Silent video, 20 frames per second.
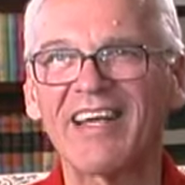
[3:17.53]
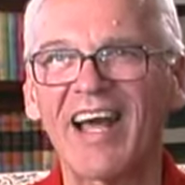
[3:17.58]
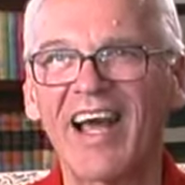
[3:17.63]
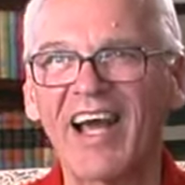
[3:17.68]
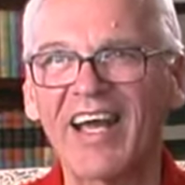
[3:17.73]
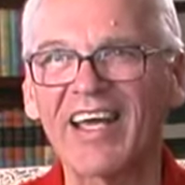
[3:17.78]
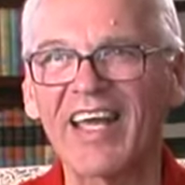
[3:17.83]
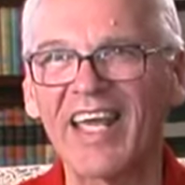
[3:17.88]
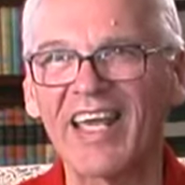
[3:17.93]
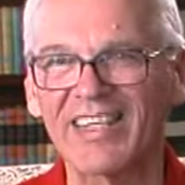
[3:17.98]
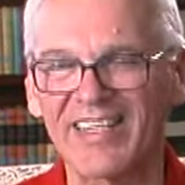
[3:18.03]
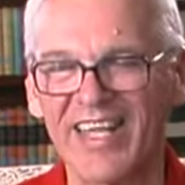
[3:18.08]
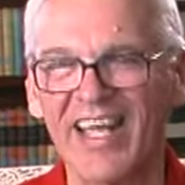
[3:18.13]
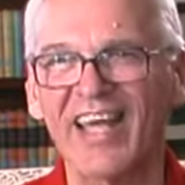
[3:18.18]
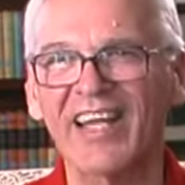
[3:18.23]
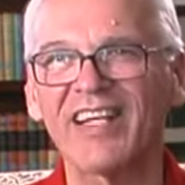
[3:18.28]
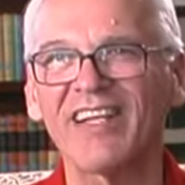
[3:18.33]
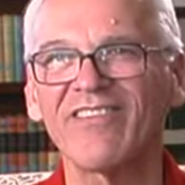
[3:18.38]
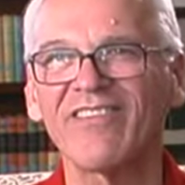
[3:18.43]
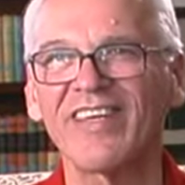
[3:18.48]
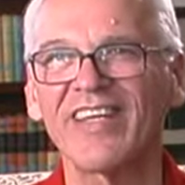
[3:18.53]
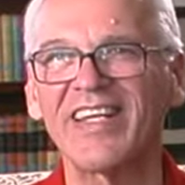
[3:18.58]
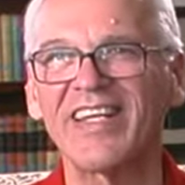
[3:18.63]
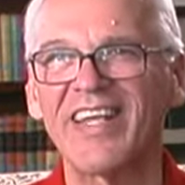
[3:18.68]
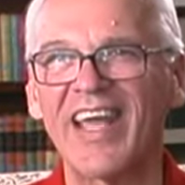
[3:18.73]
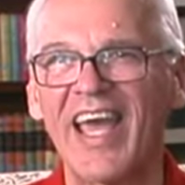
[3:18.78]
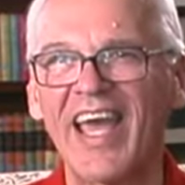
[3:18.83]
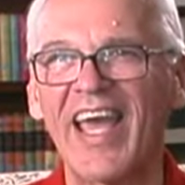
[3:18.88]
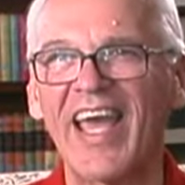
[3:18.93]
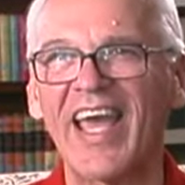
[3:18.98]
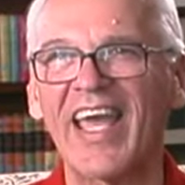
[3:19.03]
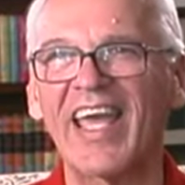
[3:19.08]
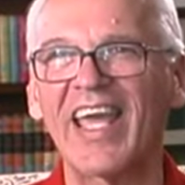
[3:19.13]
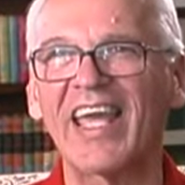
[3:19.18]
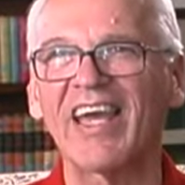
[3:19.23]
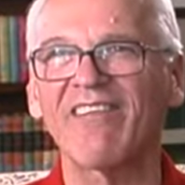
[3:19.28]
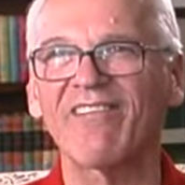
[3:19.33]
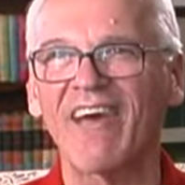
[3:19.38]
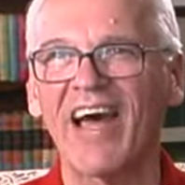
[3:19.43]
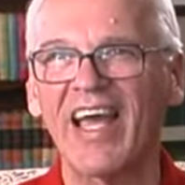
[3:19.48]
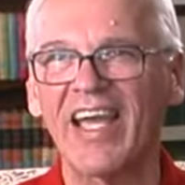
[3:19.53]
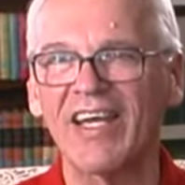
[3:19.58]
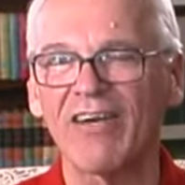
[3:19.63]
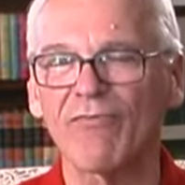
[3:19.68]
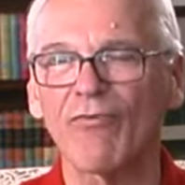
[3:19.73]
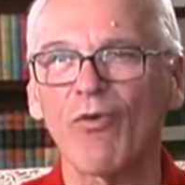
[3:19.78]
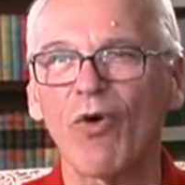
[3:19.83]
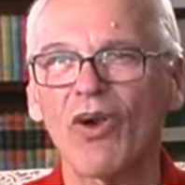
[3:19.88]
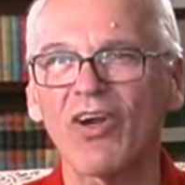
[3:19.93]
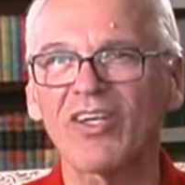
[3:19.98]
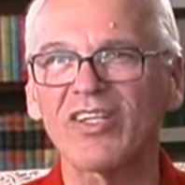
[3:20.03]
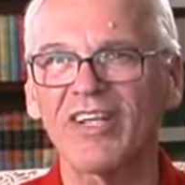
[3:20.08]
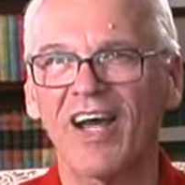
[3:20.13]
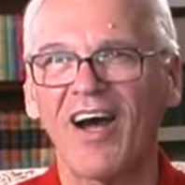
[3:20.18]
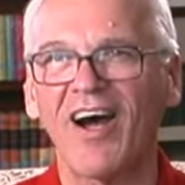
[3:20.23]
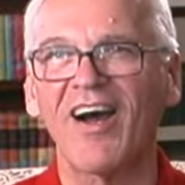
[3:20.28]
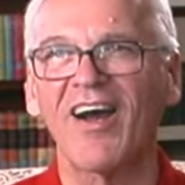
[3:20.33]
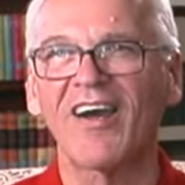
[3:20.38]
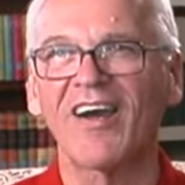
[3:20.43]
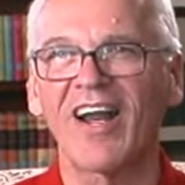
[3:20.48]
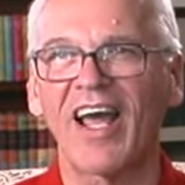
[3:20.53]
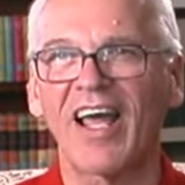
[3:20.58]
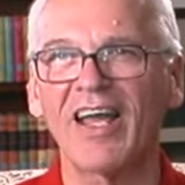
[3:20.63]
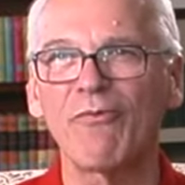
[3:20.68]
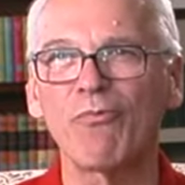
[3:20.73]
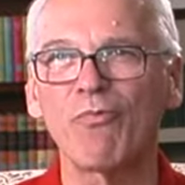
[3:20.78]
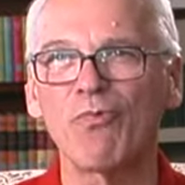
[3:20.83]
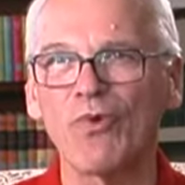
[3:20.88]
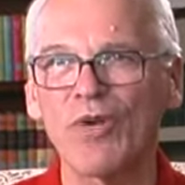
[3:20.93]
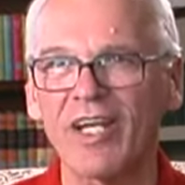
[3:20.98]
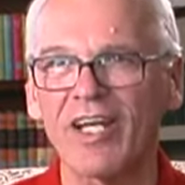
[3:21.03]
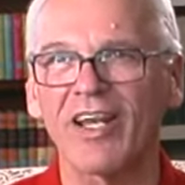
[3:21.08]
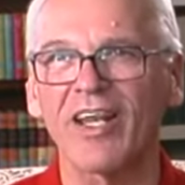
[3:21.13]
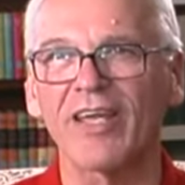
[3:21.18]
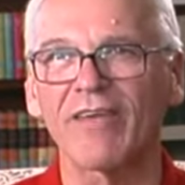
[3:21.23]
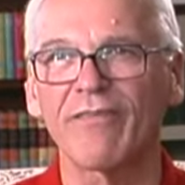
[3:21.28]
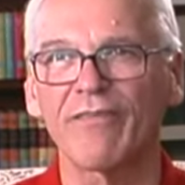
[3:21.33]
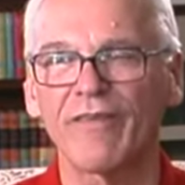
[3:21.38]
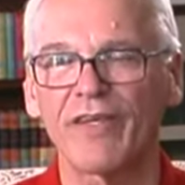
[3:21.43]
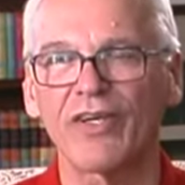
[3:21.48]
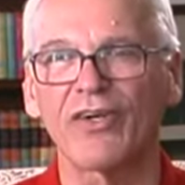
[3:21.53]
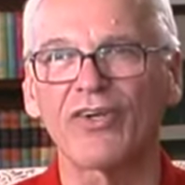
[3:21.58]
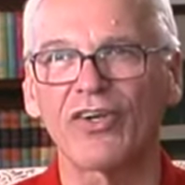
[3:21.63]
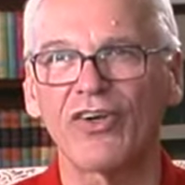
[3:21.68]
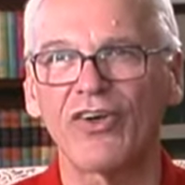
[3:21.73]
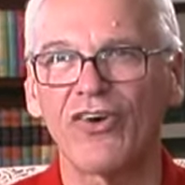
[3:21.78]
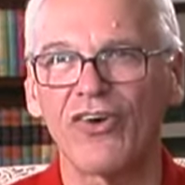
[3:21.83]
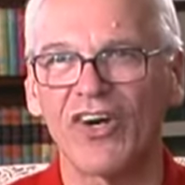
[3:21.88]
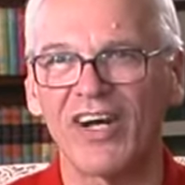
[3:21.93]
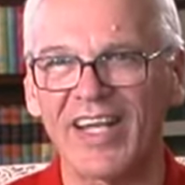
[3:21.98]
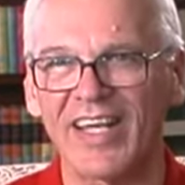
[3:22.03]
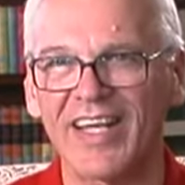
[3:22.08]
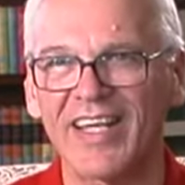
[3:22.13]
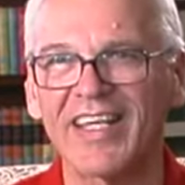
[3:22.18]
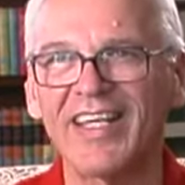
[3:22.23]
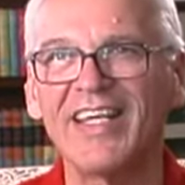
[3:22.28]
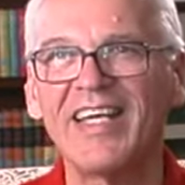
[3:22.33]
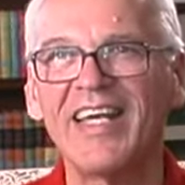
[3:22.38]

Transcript: At the end of a day, if I have worked hard, I really feel good.